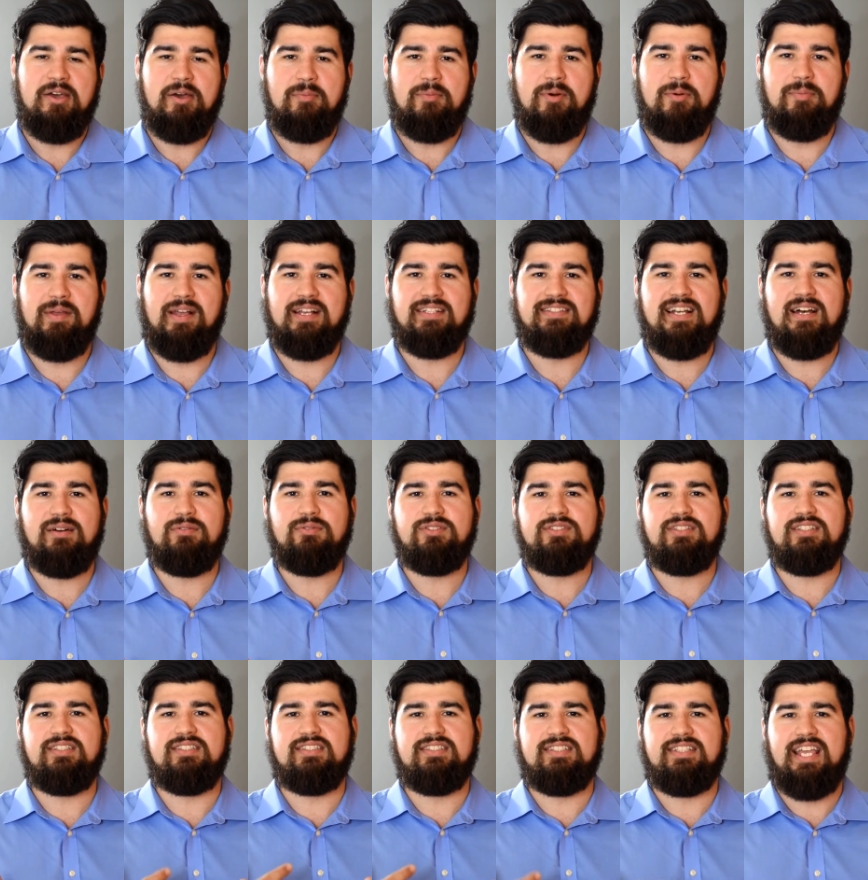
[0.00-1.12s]
but because I was
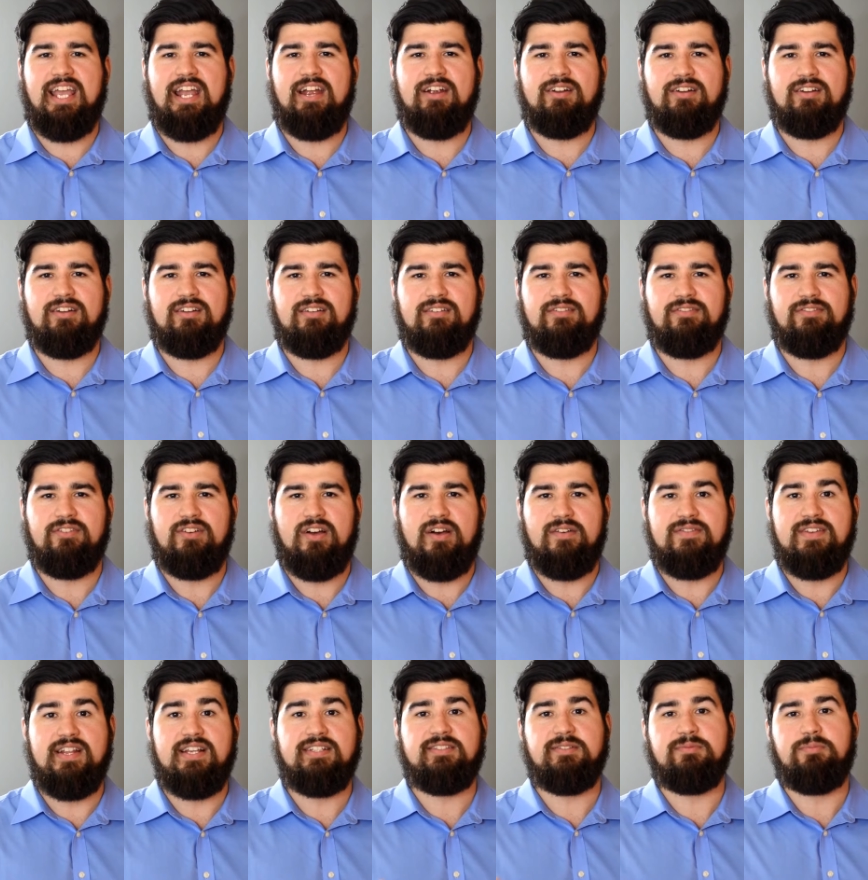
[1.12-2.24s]
just scared of,
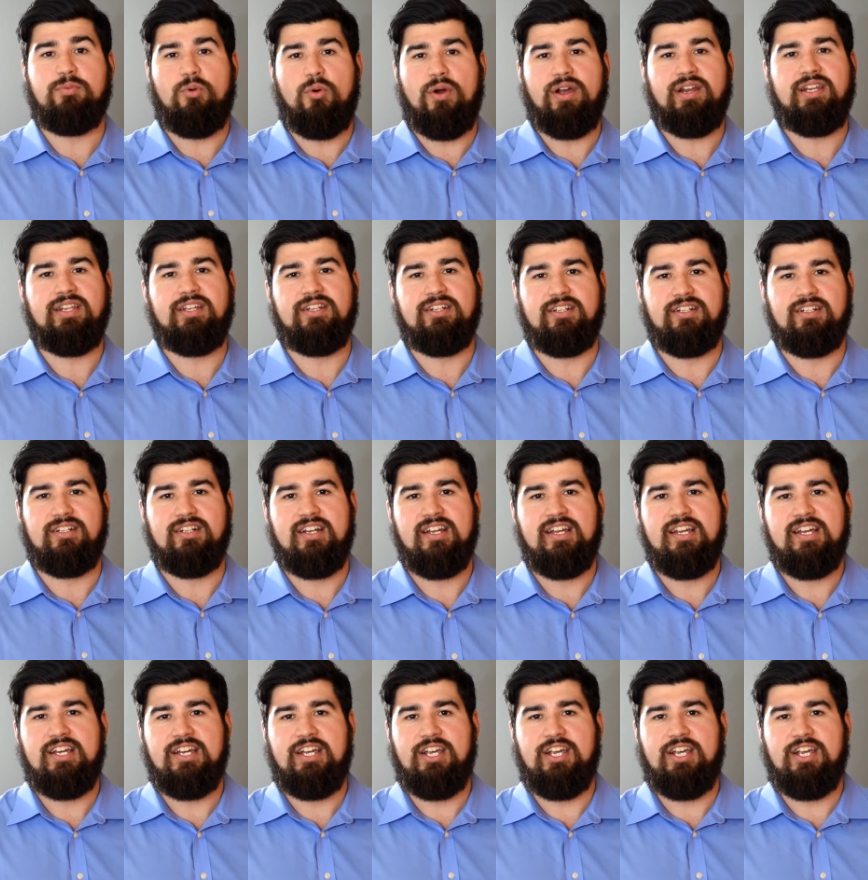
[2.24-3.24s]
of disappointing her.